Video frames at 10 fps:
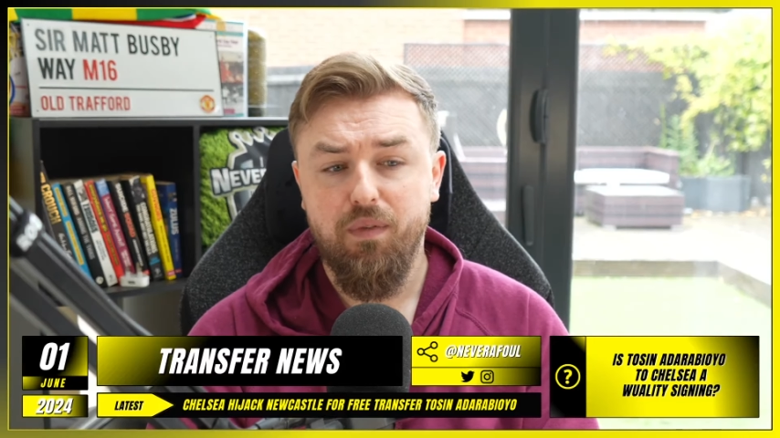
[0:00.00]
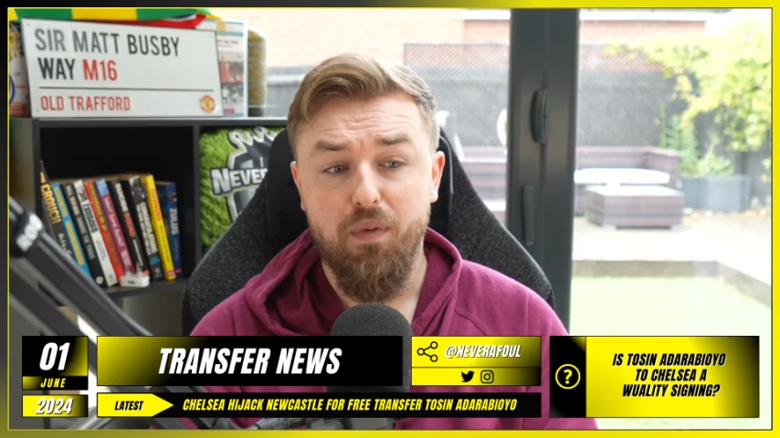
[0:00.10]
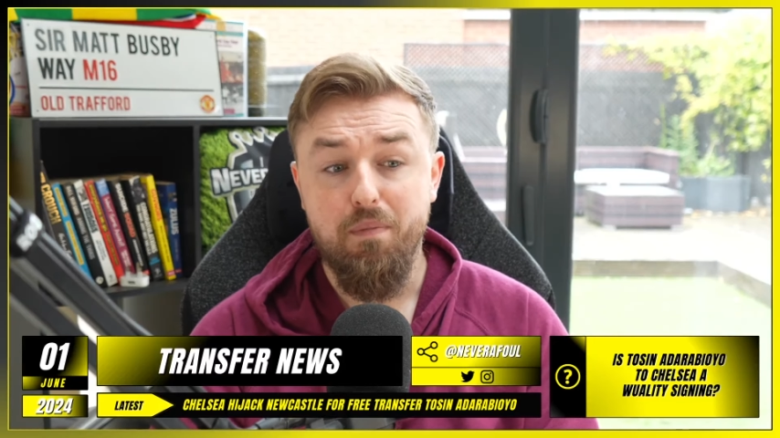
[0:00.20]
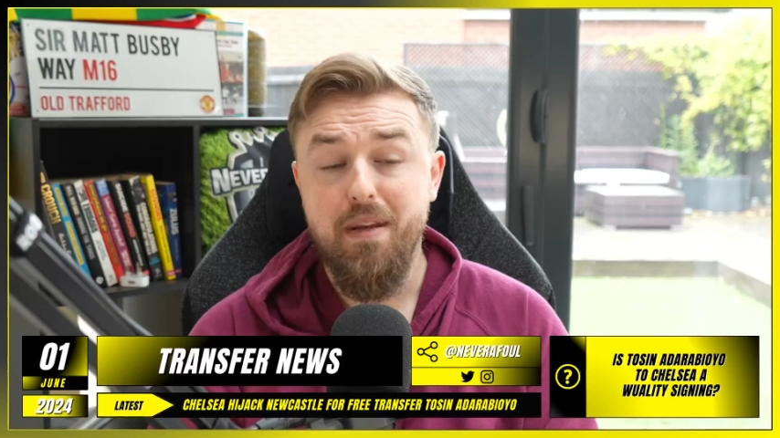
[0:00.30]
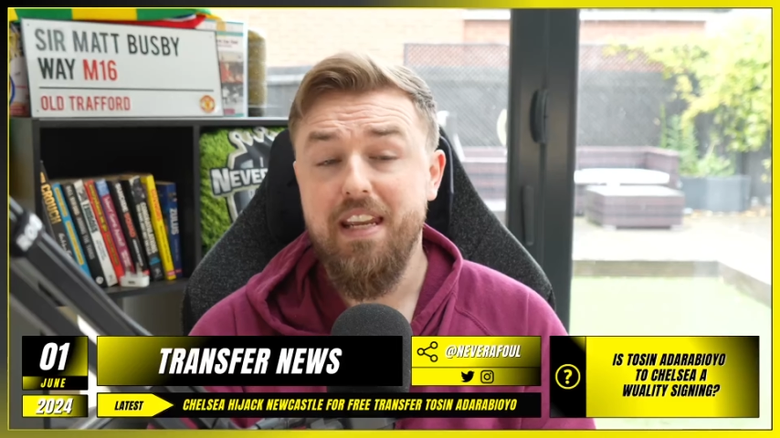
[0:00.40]

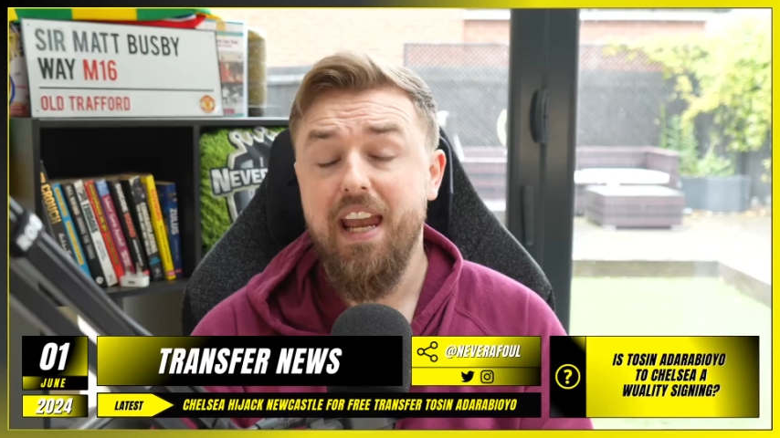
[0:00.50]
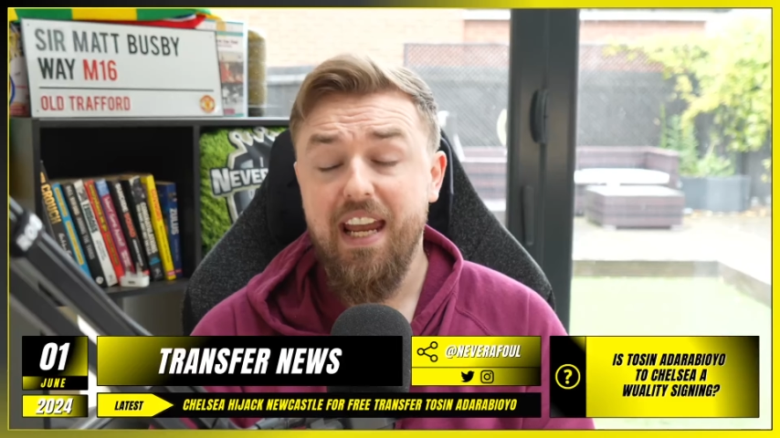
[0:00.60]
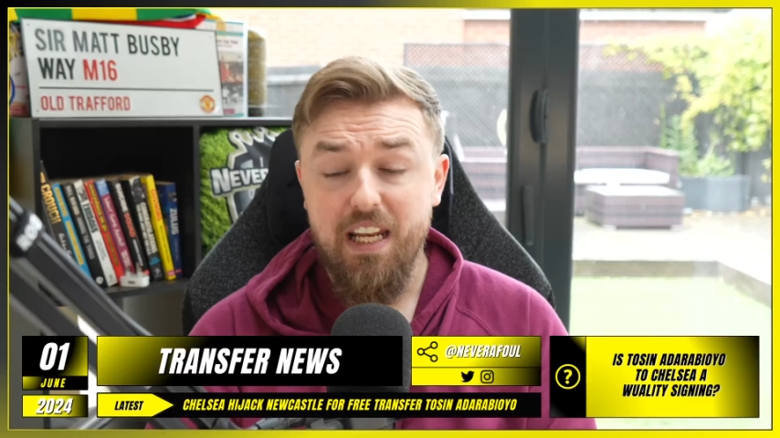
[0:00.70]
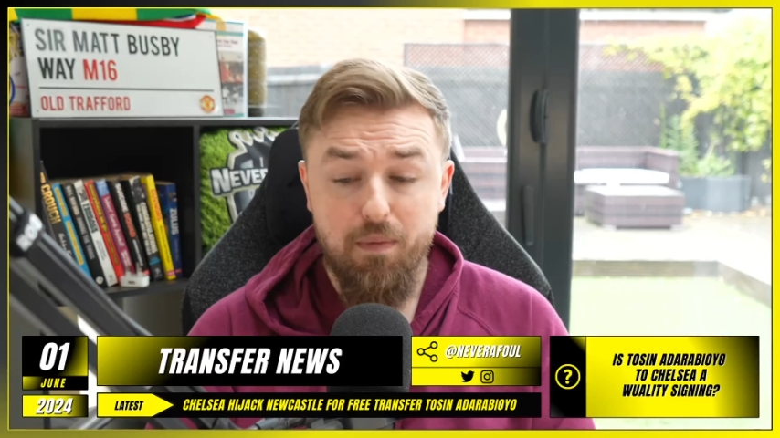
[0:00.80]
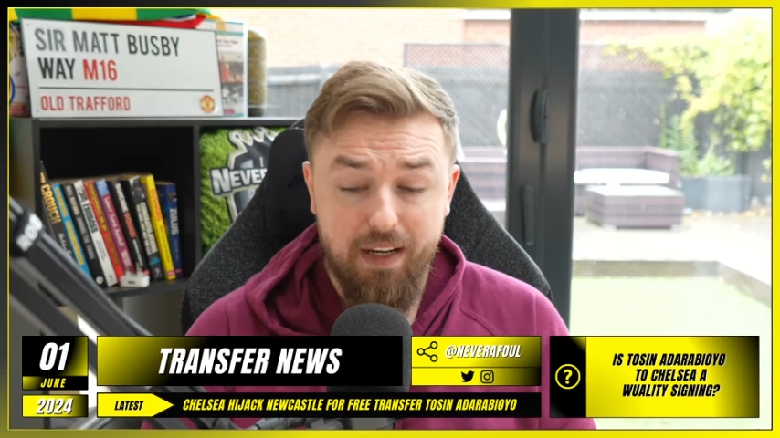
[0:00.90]
for me
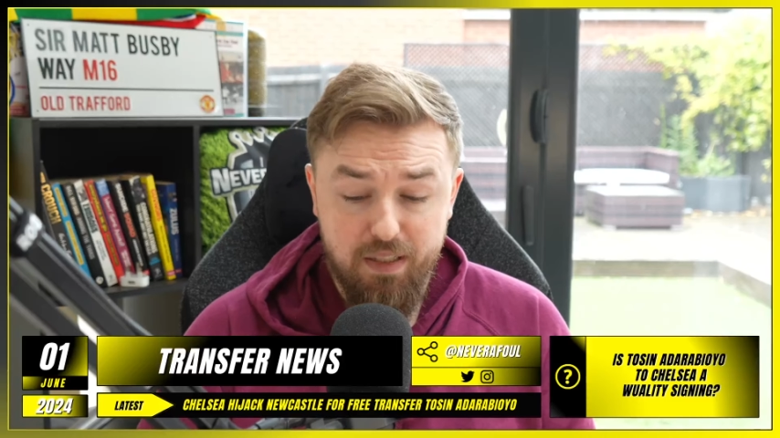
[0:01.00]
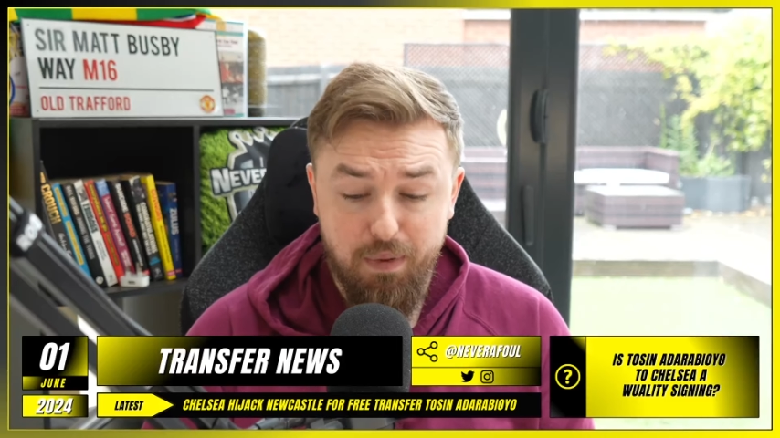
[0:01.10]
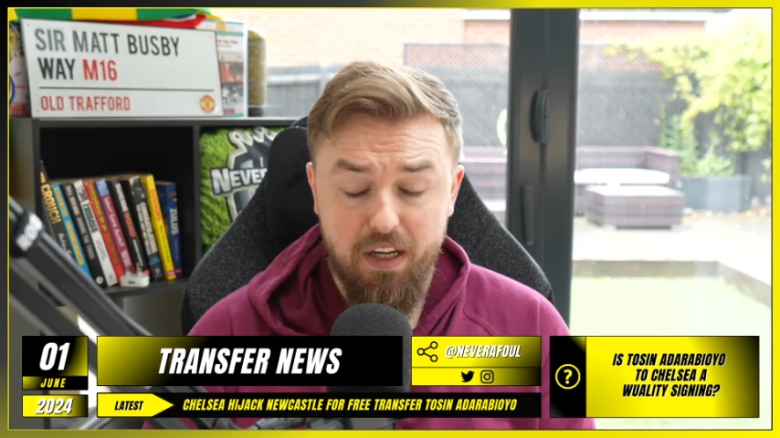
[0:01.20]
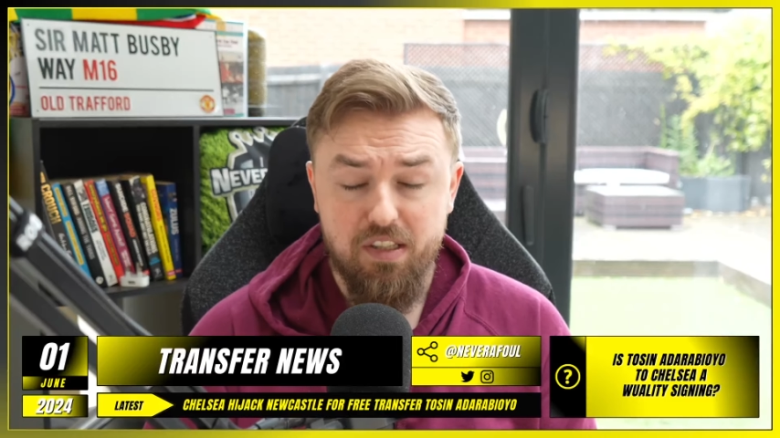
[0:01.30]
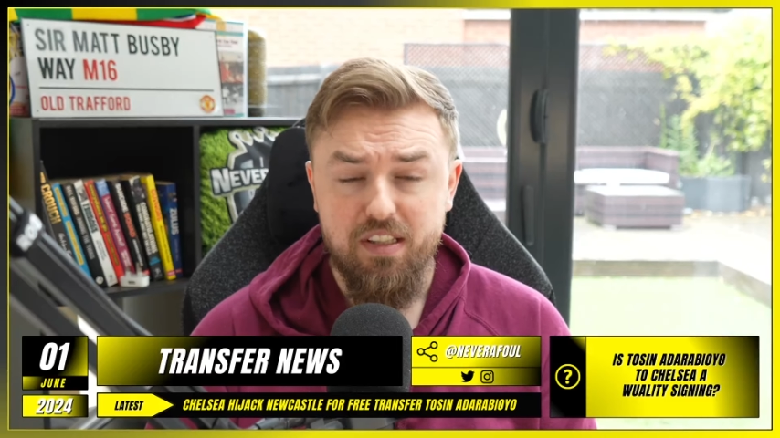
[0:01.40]
anyways,
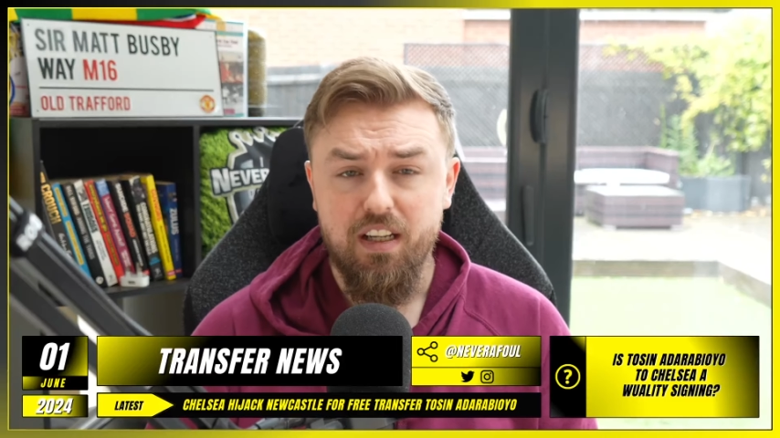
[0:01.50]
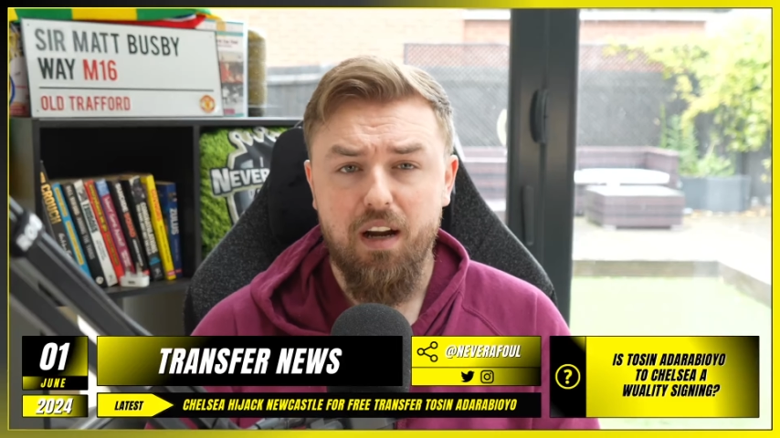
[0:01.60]
personally,